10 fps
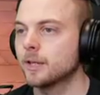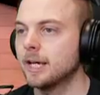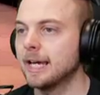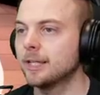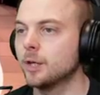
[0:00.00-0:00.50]

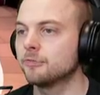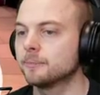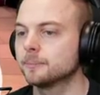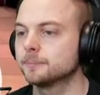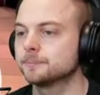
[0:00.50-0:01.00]
Hey, love.
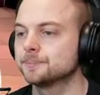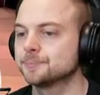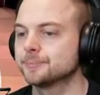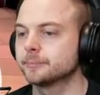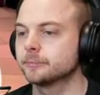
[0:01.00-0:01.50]

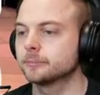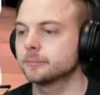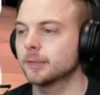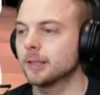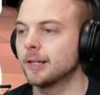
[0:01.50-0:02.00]

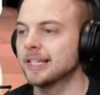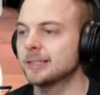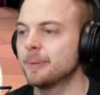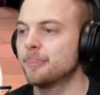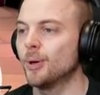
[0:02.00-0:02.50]

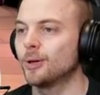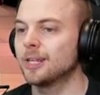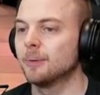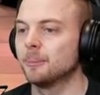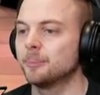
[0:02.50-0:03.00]
Rest me
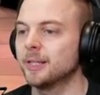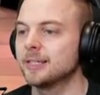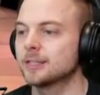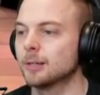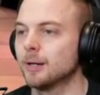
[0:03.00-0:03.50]
Pokemon,
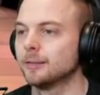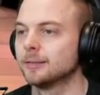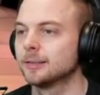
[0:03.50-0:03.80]
please. Come on.